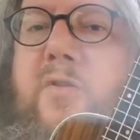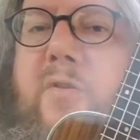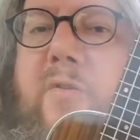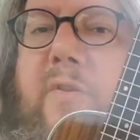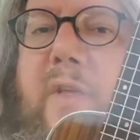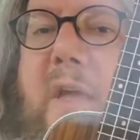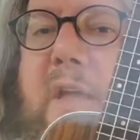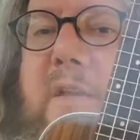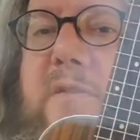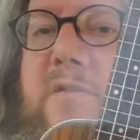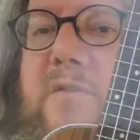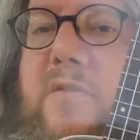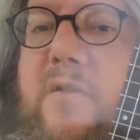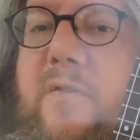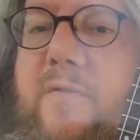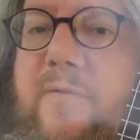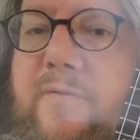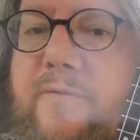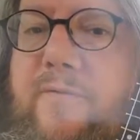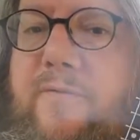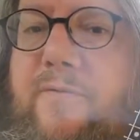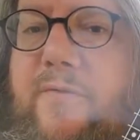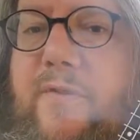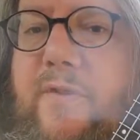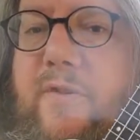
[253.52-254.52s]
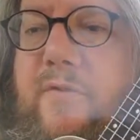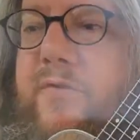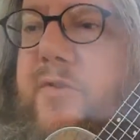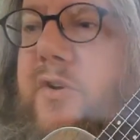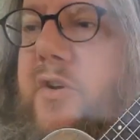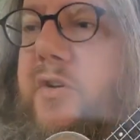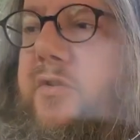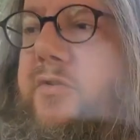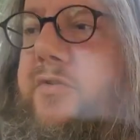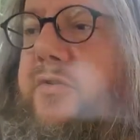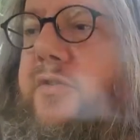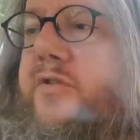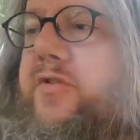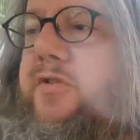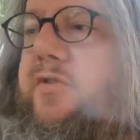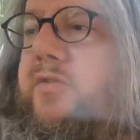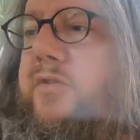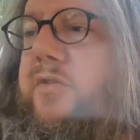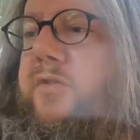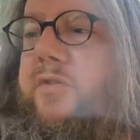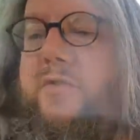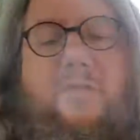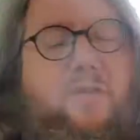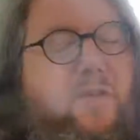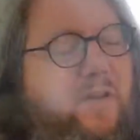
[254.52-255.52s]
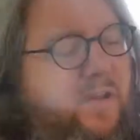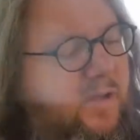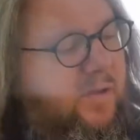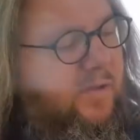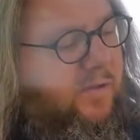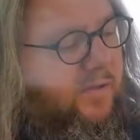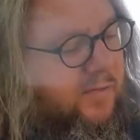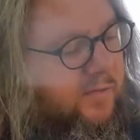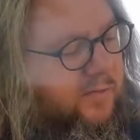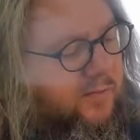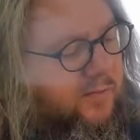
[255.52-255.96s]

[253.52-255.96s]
So that's the verse. It's just the